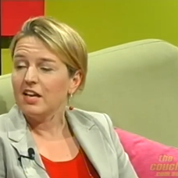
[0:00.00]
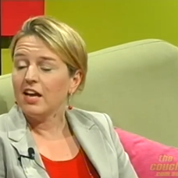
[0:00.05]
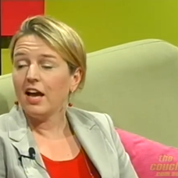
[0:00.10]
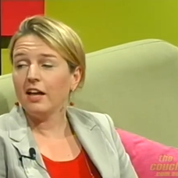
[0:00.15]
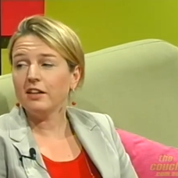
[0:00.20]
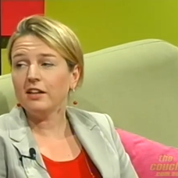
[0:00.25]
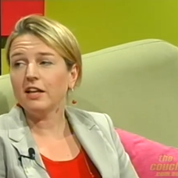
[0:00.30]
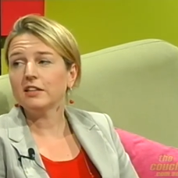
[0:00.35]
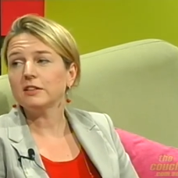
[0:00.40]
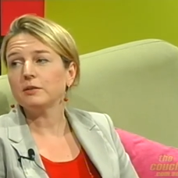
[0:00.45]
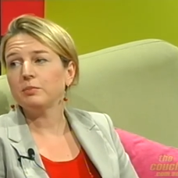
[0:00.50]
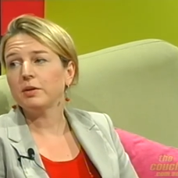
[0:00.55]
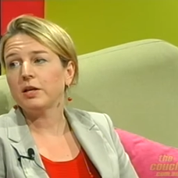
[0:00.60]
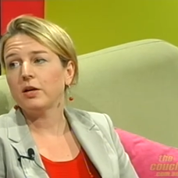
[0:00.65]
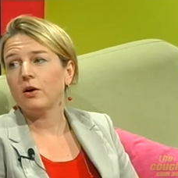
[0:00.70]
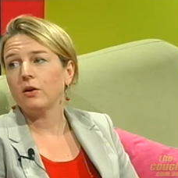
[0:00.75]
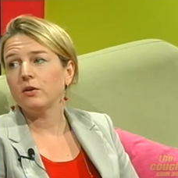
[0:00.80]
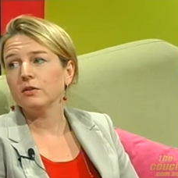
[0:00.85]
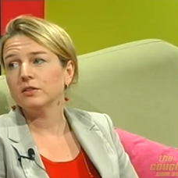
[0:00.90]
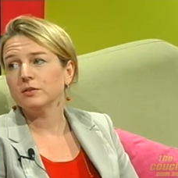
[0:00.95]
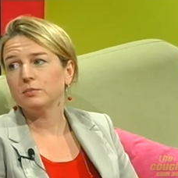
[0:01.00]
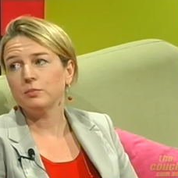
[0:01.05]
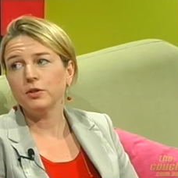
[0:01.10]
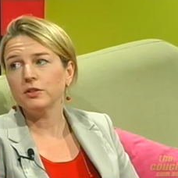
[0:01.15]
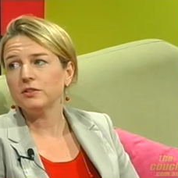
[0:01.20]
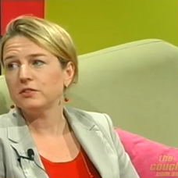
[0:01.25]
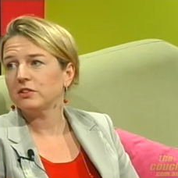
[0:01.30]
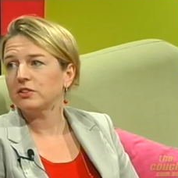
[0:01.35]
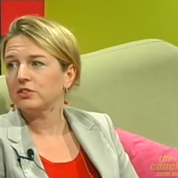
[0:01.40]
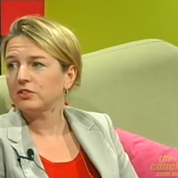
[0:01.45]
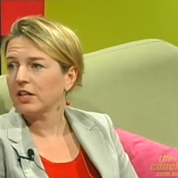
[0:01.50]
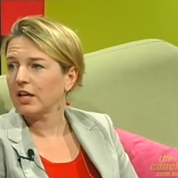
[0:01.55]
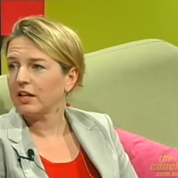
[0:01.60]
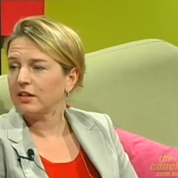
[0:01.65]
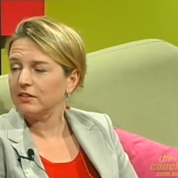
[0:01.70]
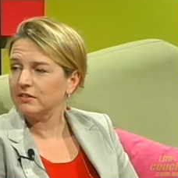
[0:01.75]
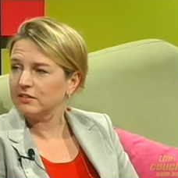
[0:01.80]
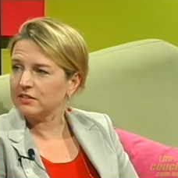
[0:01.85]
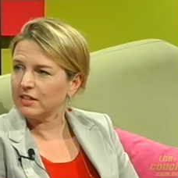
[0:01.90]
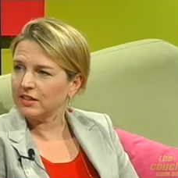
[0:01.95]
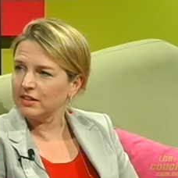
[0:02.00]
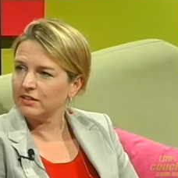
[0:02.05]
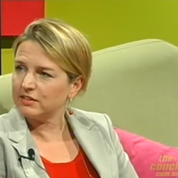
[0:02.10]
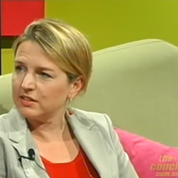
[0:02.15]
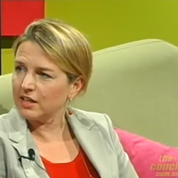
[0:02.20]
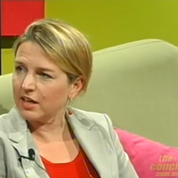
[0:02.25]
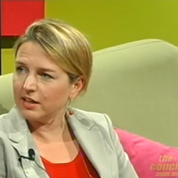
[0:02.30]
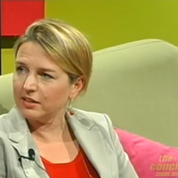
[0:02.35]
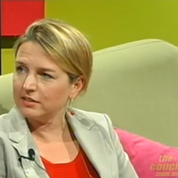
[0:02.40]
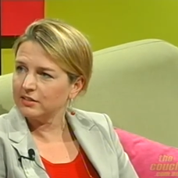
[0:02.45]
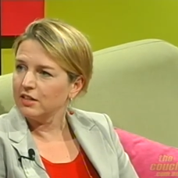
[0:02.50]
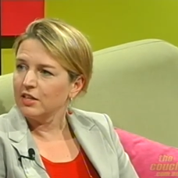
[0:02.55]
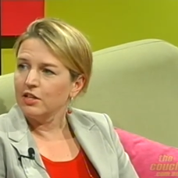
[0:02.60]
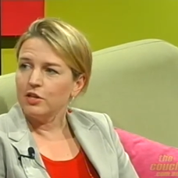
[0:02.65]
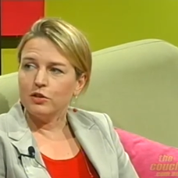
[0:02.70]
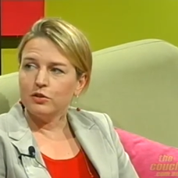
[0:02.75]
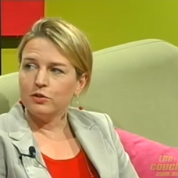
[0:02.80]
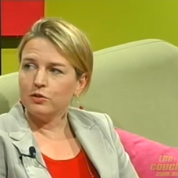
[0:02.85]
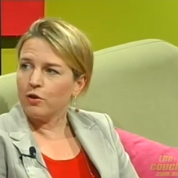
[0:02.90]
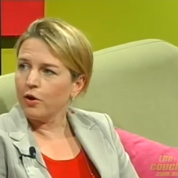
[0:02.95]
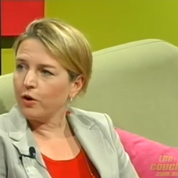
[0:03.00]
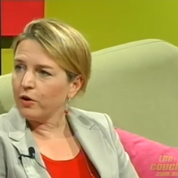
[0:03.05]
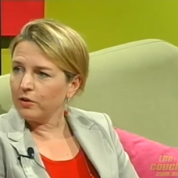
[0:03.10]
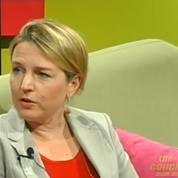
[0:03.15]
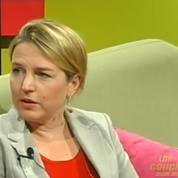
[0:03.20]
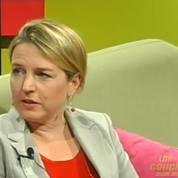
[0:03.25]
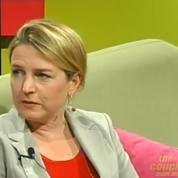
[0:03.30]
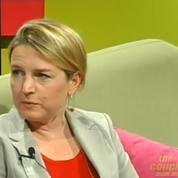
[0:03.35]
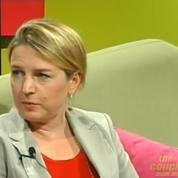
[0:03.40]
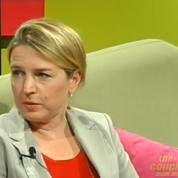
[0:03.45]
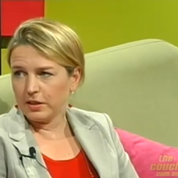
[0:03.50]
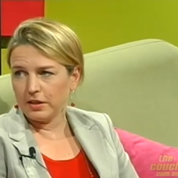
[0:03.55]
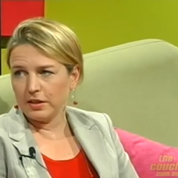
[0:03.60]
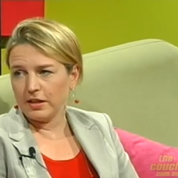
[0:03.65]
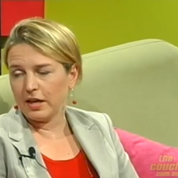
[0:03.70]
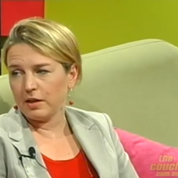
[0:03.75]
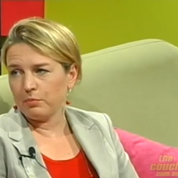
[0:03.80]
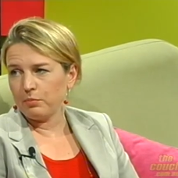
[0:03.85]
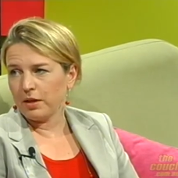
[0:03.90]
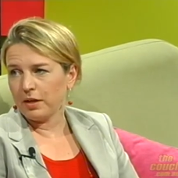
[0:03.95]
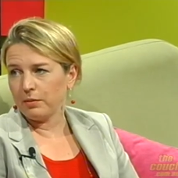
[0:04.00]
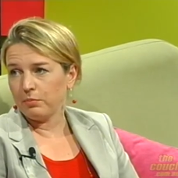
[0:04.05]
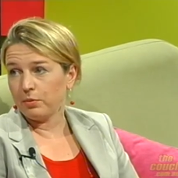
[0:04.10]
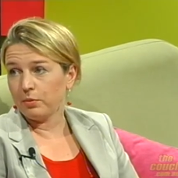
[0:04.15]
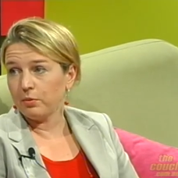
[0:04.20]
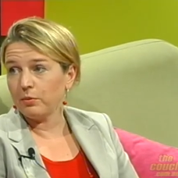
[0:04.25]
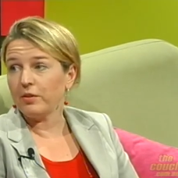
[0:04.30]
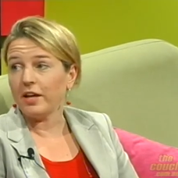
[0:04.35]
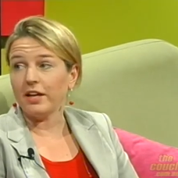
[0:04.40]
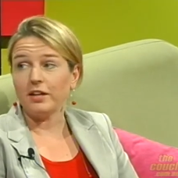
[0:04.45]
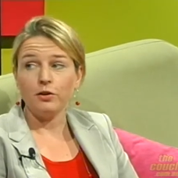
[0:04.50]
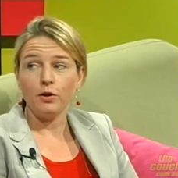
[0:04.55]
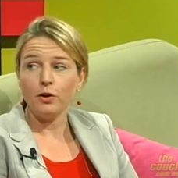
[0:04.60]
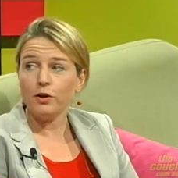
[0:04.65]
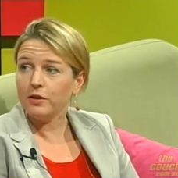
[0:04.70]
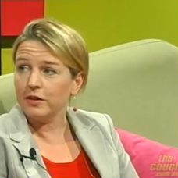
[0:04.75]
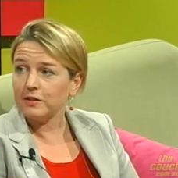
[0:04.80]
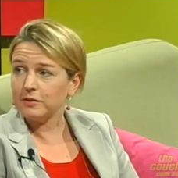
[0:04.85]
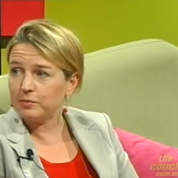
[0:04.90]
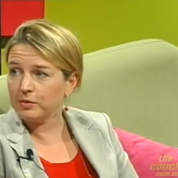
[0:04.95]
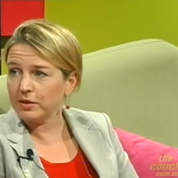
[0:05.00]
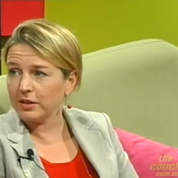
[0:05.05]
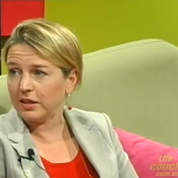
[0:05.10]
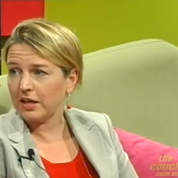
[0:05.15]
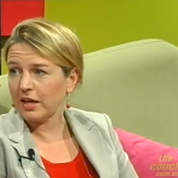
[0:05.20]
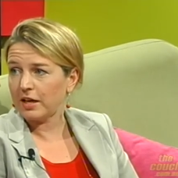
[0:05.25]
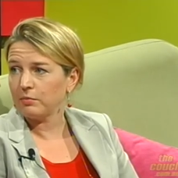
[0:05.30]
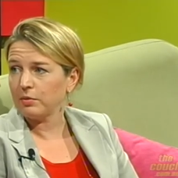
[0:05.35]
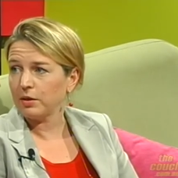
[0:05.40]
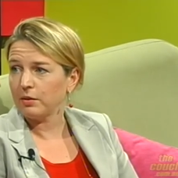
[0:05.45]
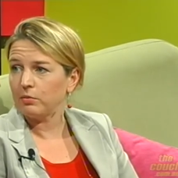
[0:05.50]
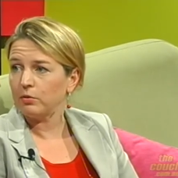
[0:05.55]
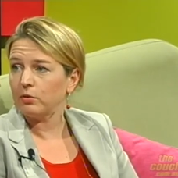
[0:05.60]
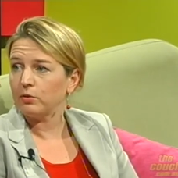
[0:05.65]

and that's because most Australians these days know lesbian and gay people. They know lesbian and gay people who